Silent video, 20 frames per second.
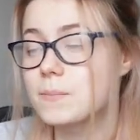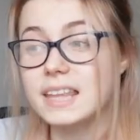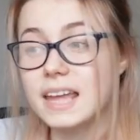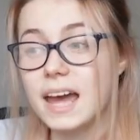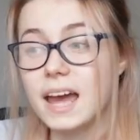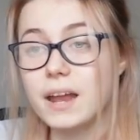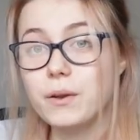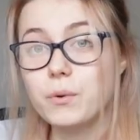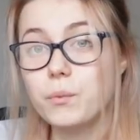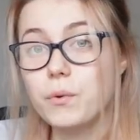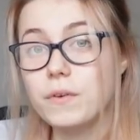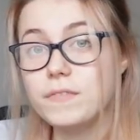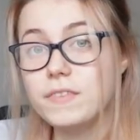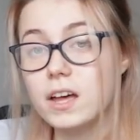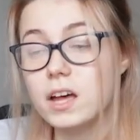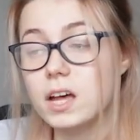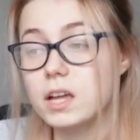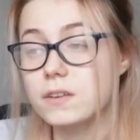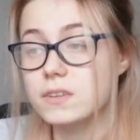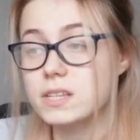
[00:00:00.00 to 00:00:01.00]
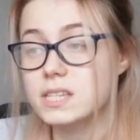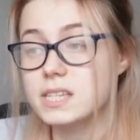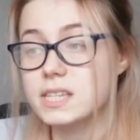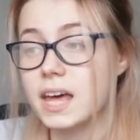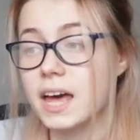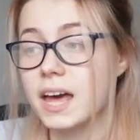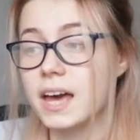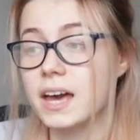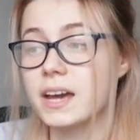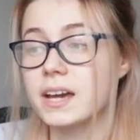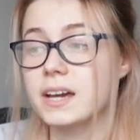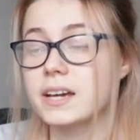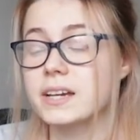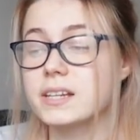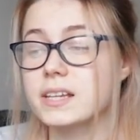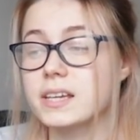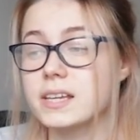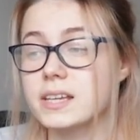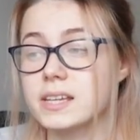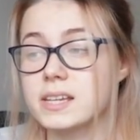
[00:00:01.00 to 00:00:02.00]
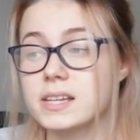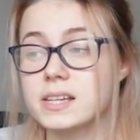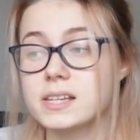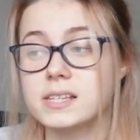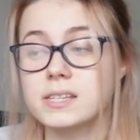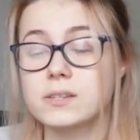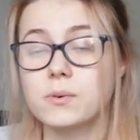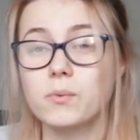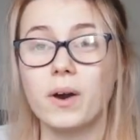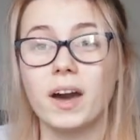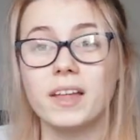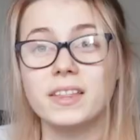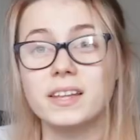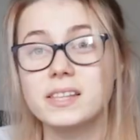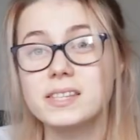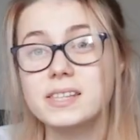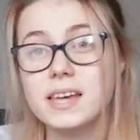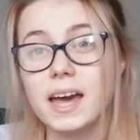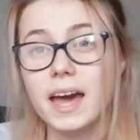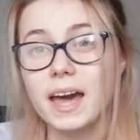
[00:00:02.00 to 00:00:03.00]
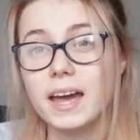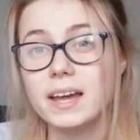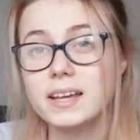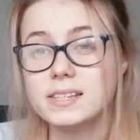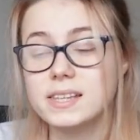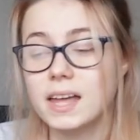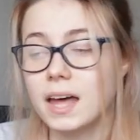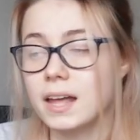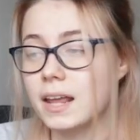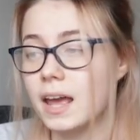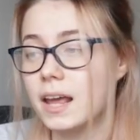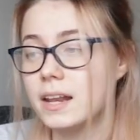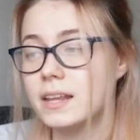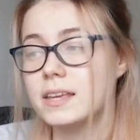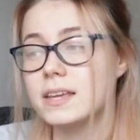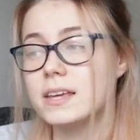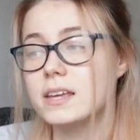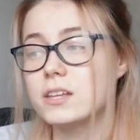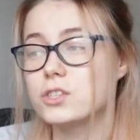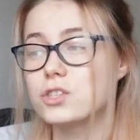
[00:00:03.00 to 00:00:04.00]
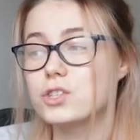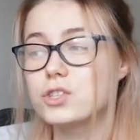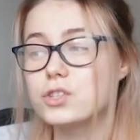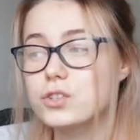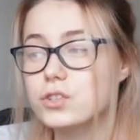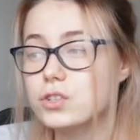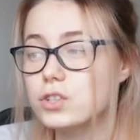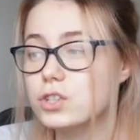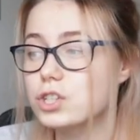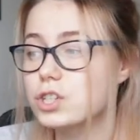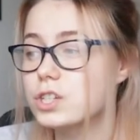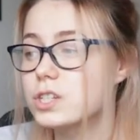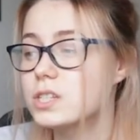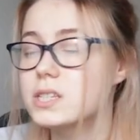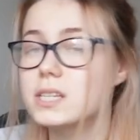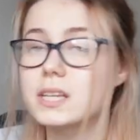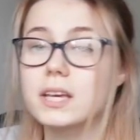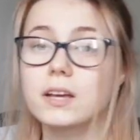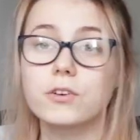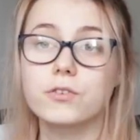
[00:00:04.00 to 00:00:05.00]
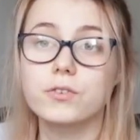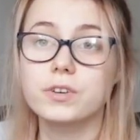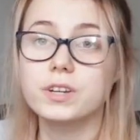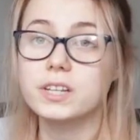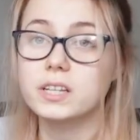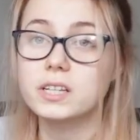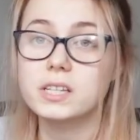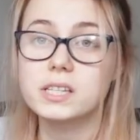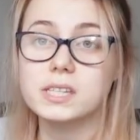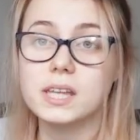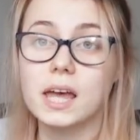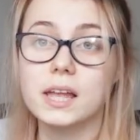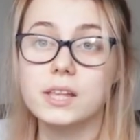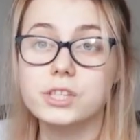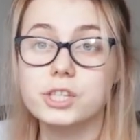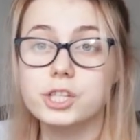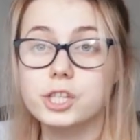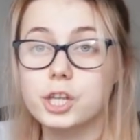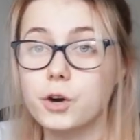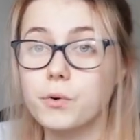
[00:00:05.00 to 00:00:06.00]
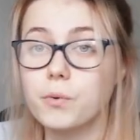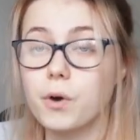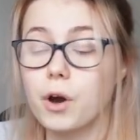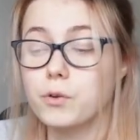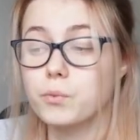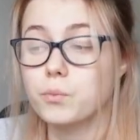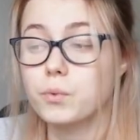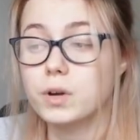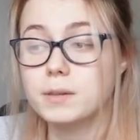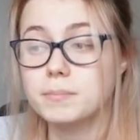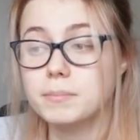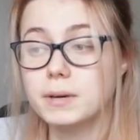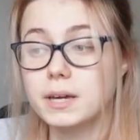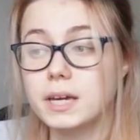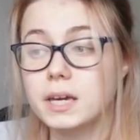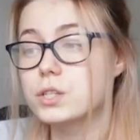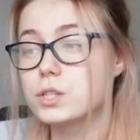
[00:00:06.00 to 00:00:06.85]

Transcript: Then with the other side is where the text and any instructions, ingredients and so on will be.